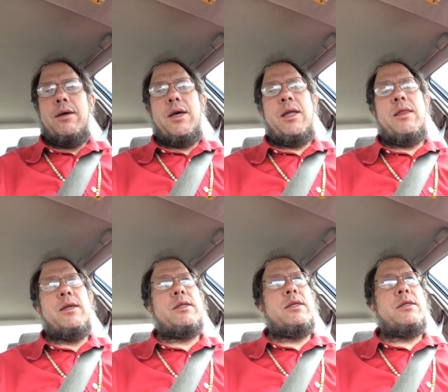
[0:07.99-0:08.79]
And
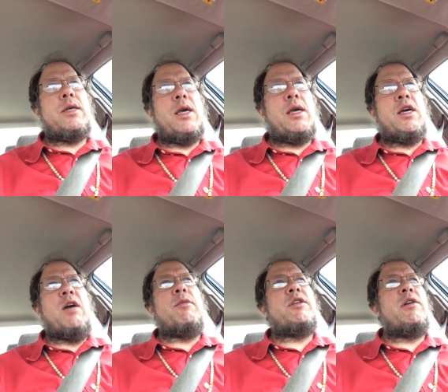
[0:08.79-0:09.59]
this is a
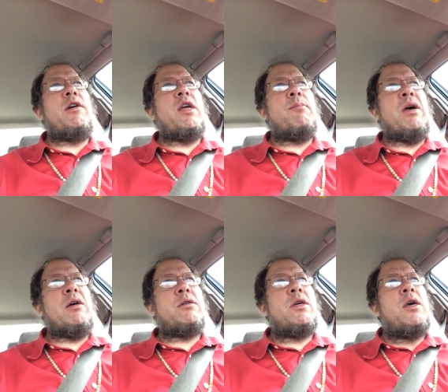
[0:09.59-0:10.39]
commentary
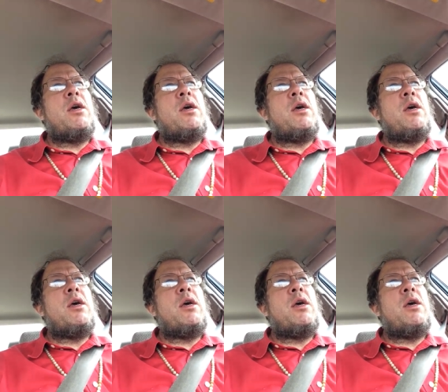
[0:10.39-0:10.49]
about